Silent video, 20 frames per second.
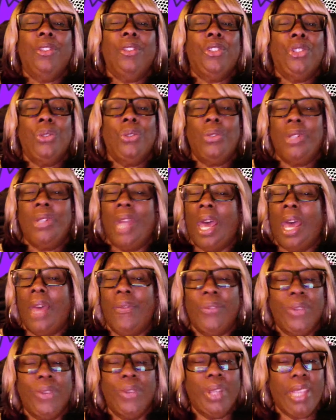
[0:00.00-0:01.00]
Do not
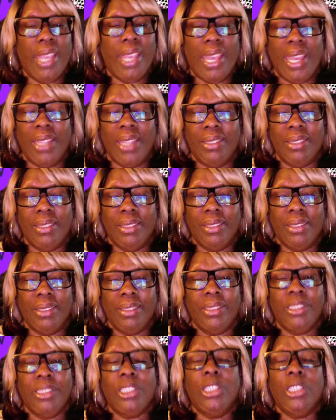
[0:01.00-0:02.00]
forget
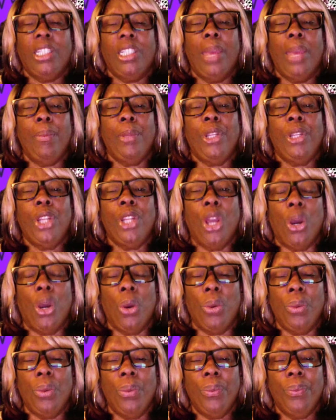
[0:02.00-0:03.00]
to let me
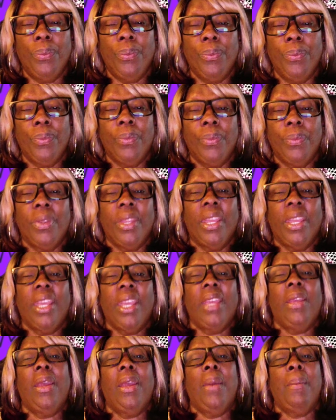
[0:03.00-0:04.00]
know
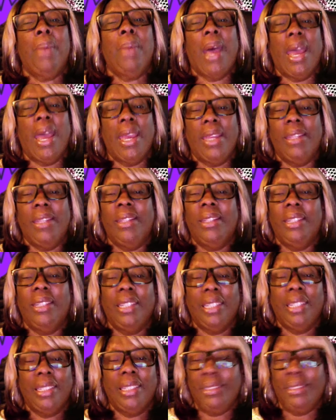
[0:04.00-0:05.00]
by
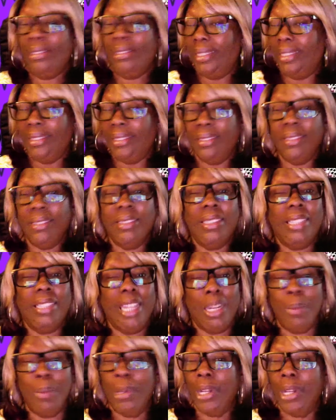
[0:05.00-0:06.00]
just
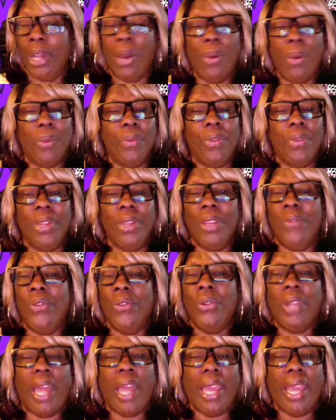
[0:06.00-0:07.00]
letting me know if
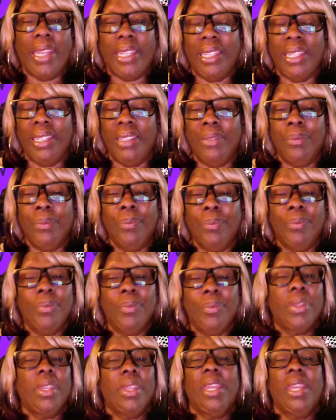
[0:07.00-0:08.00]
you like it.
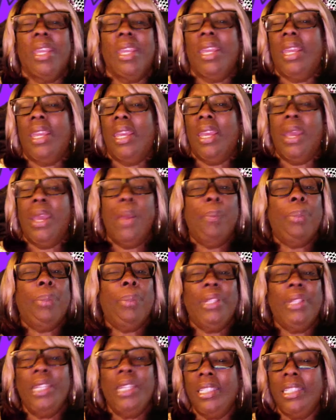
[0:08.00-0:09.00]

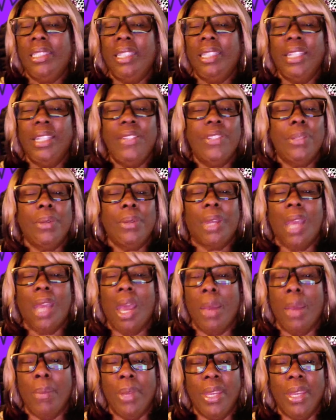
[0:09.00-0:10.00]
Please leave some
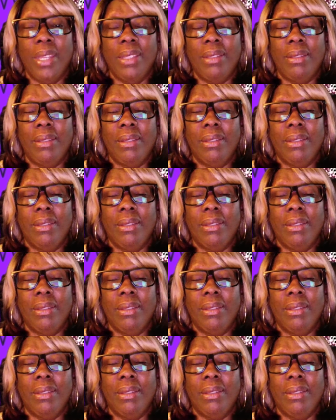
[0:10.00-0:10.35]
comments.